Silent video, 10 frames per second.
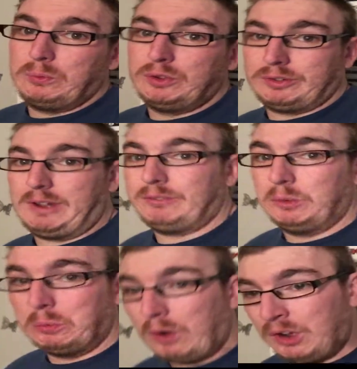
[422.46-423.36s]
just after
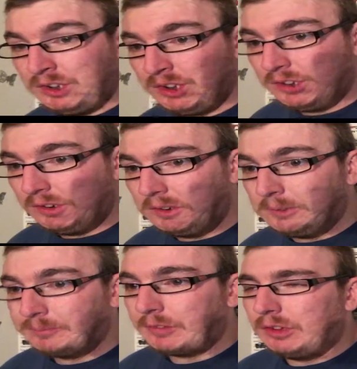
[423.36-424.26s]
one.
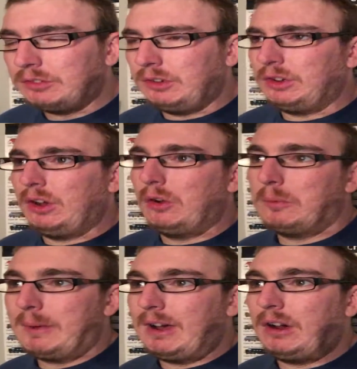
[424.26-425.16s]
So I got
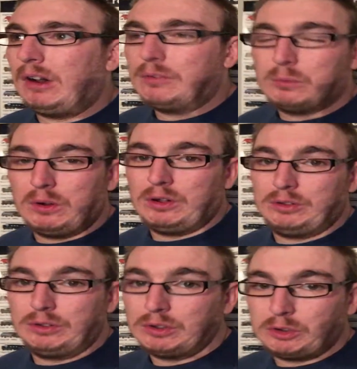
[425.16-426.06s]
over about half
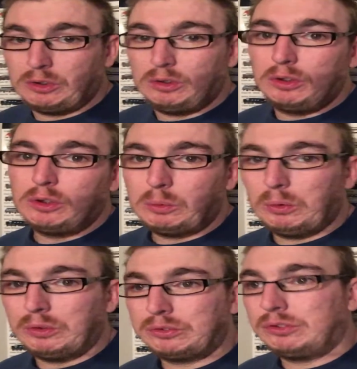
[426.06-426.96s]
one,
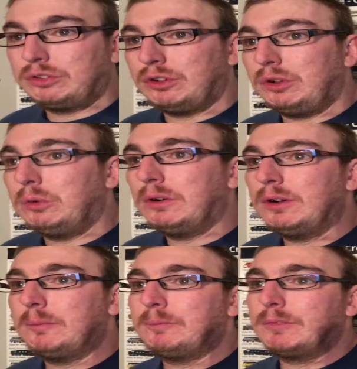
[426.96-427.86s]
up to two,
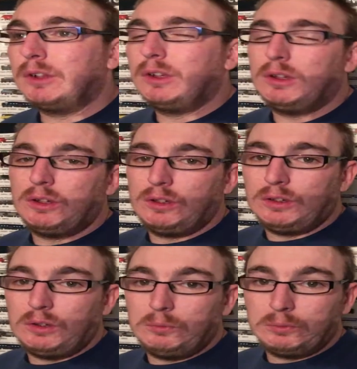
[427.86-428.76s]

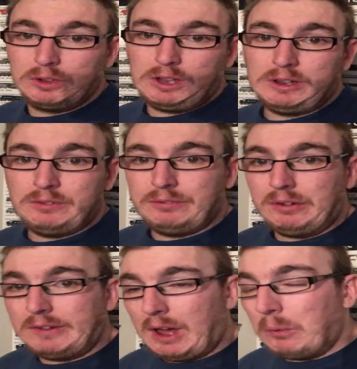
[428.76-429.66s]
because I didn't
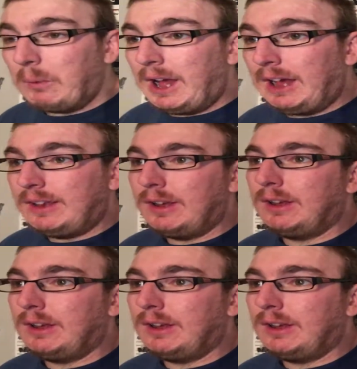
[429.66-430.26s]
feel that well.